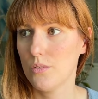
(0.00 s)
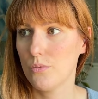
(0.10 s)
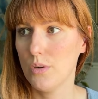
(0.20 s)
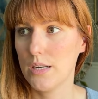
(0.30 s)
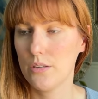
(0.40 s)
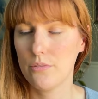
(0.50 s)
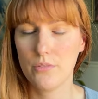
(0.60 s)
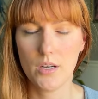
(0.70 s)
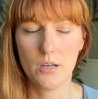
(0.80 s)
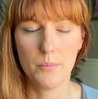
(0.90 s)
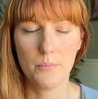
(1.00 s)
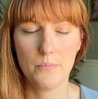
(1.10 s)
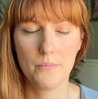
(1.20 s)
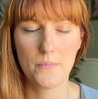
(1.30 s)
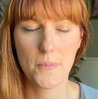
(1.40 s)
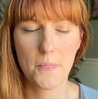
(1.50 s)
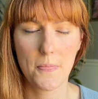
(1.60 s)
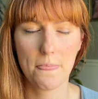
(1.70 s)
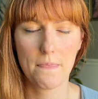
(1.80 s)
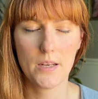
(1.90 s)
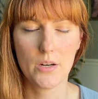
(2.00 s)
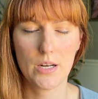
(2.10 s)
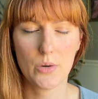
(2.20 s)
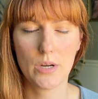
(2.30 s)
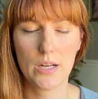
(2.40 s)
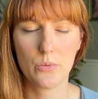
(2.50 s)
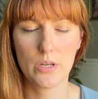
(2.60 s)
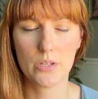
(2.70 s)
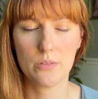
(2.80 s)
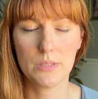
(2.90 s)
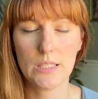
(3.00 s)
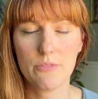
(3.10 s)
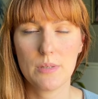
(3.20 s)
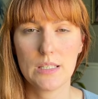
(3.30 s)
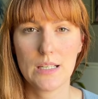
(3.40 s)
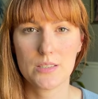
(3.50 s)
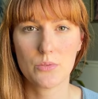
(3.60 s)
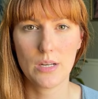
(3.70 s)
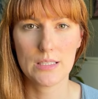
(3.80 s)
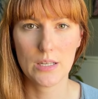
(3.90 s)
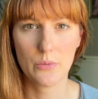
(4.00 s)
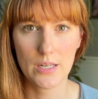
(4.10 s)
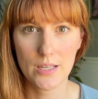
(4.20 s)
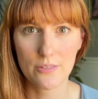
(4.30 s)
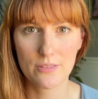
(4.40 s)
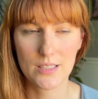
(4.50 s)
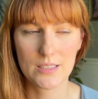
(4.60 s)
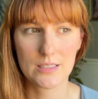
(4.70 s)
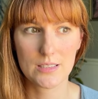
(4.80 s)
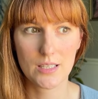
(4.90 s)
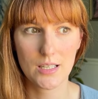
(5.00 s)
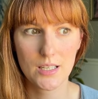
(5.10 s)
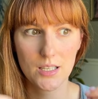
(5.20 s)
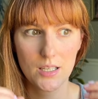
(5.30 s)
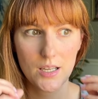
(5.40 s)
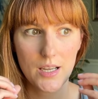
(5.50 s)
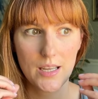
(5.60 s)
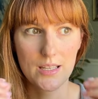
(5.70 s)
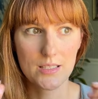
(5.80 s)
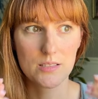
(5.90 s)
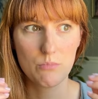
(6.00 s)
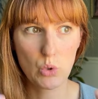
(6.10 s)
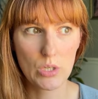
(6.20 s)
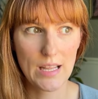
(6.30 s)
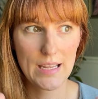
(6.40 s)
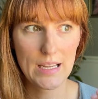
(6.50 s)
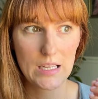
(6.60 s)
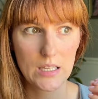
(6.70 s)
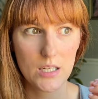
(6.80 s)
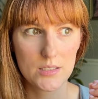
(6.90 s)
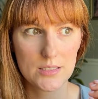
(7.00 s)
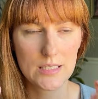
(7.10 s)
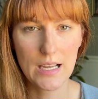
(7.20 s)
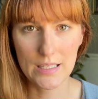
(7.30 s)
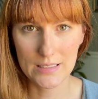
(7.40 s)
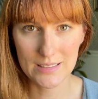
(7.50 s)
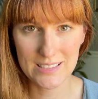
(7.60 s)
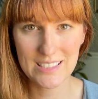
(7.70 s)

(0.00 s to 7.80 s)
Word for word: what if um, you know, I don't, I don't want you to believe me, and that's why I say what if, because it's like, it's more like science.